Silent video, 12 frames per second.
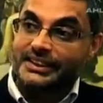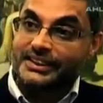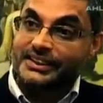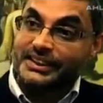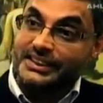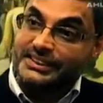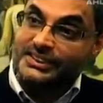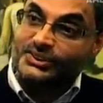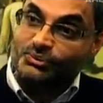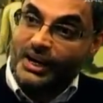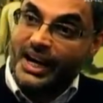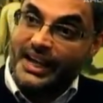
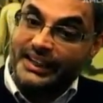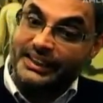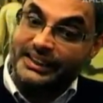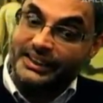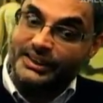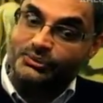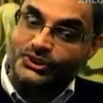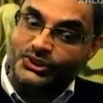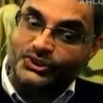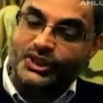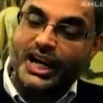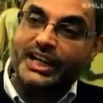reasons why he
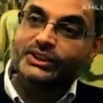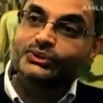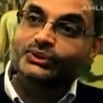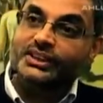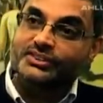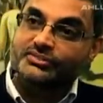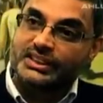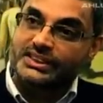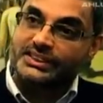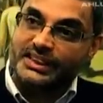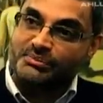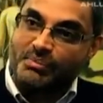was trying to convince
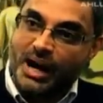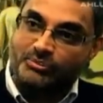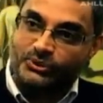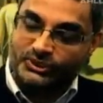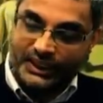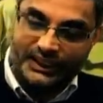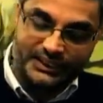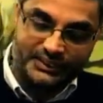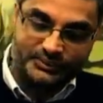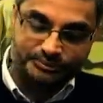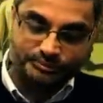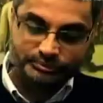the Imam to take
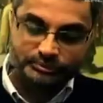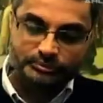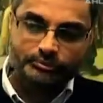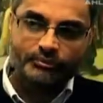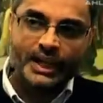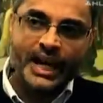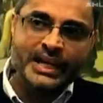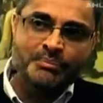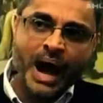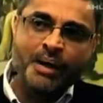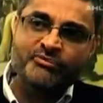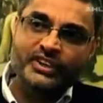it. An
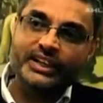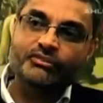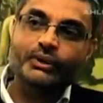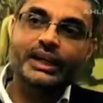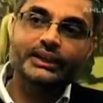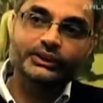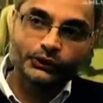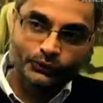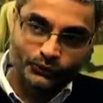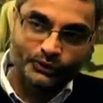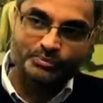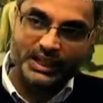Imam very well
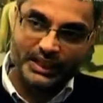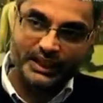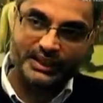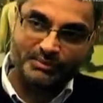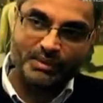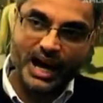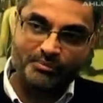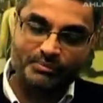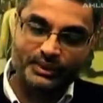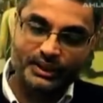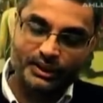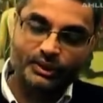knew, being an Imam,
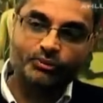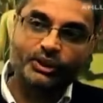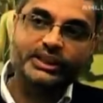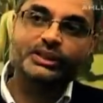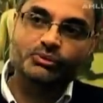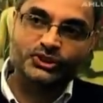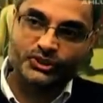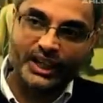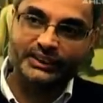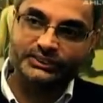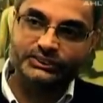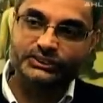what he was
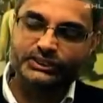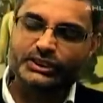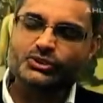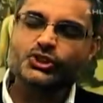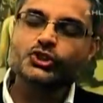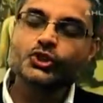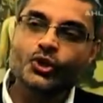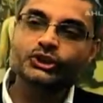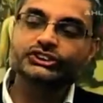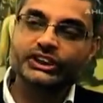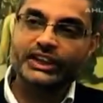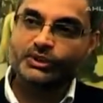trying to do. There was no
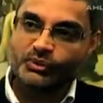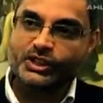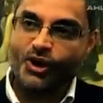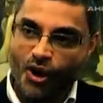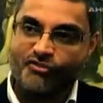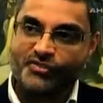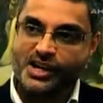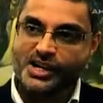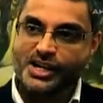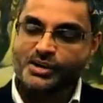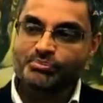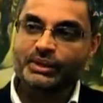genuine offer,
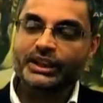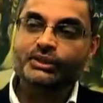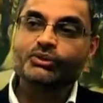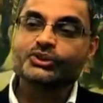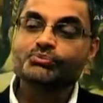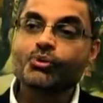but it was